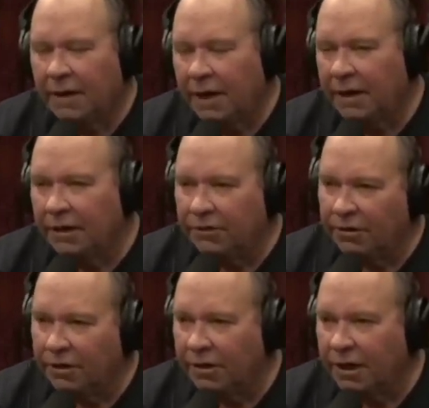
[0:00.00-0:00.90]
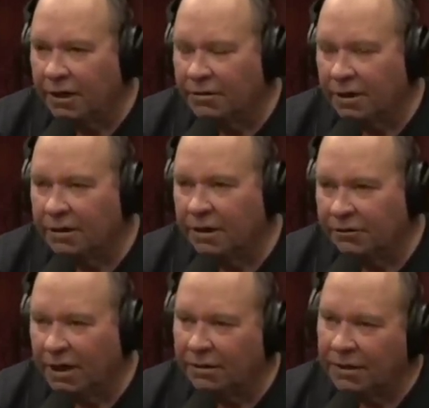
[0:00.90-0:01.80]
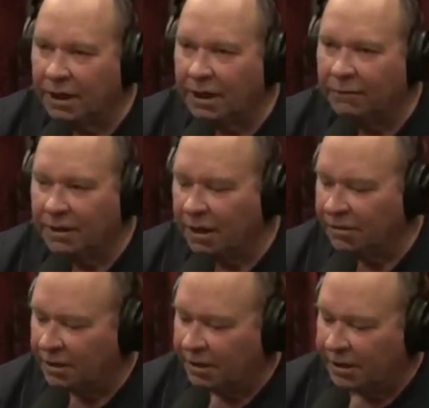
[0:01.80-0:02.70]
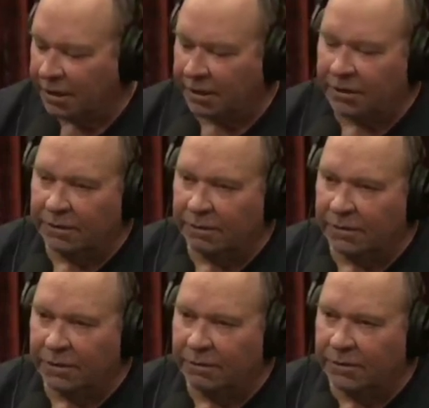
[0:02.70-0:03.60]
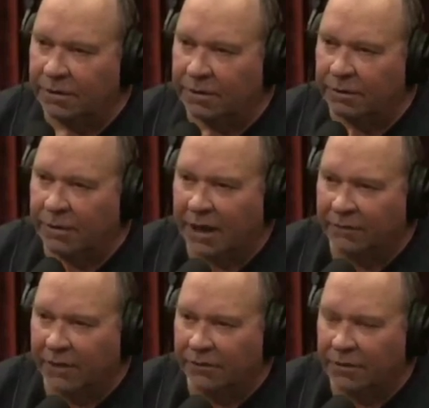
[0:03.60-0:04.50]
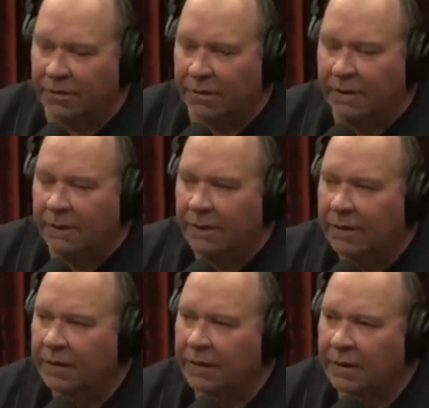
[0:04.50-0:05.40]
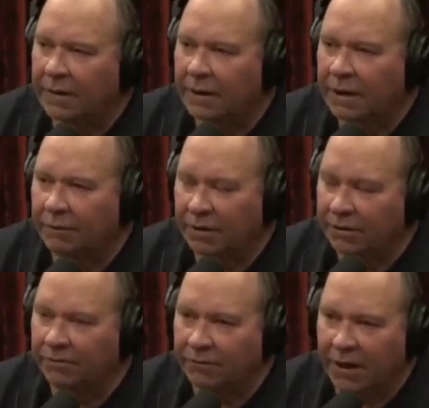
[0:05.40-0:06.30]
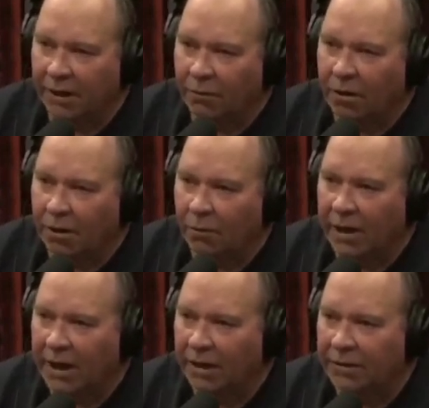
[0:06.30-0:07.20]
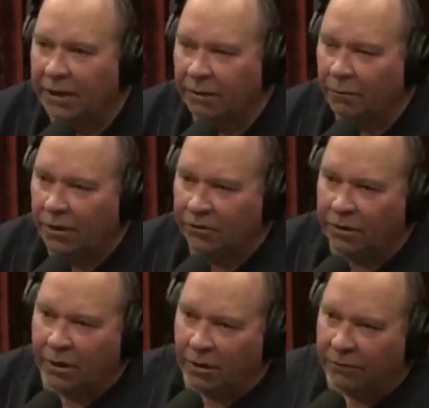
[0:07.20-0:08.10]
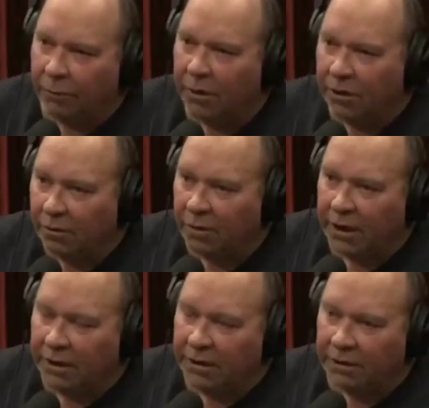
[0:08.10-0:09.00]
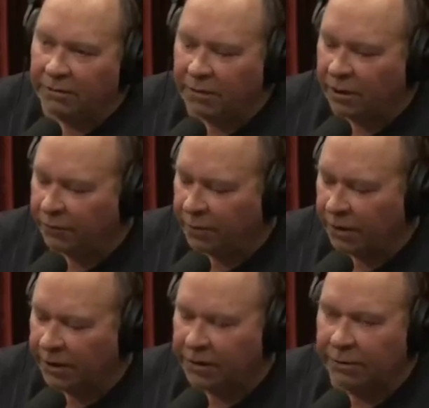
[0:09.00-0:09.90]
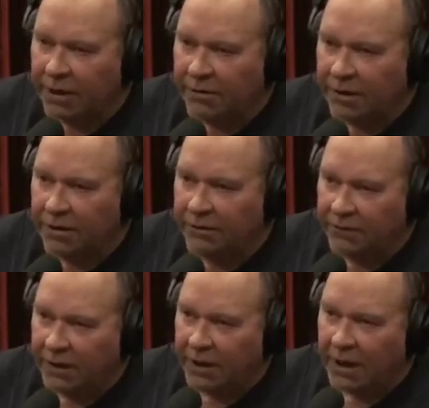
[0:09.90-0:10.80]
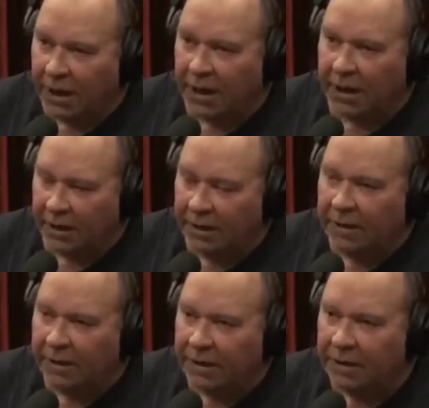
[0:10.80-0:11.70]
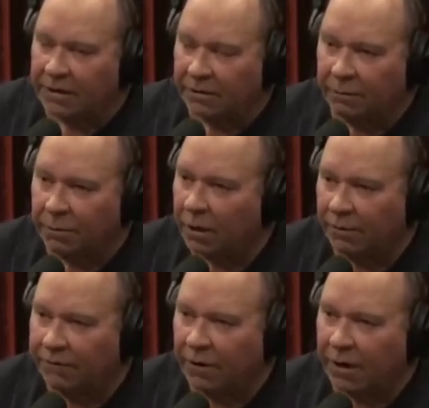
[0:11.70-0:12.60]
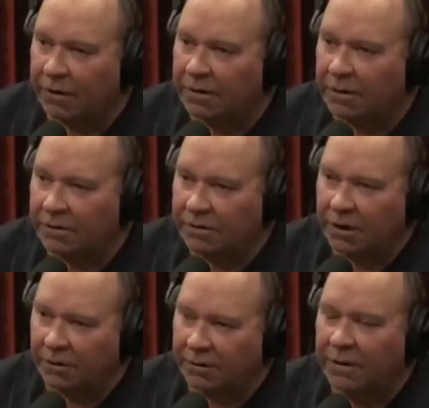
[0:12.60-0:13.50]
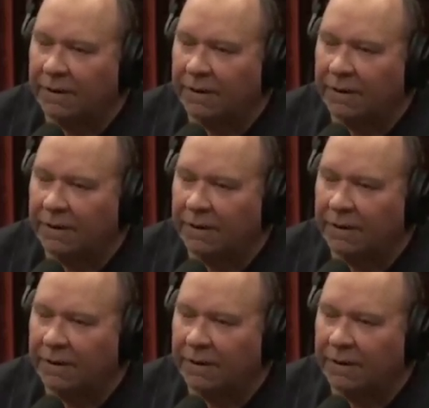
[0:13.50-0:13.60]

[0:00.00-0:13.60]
8-inch intake, 6-inch outtake, and we nozzled it down to 2 inches, 2.5 inches. We could fire the water way out there and wash the overburden away. And the overburden there is about 60 feet high. It's permafrost, silt.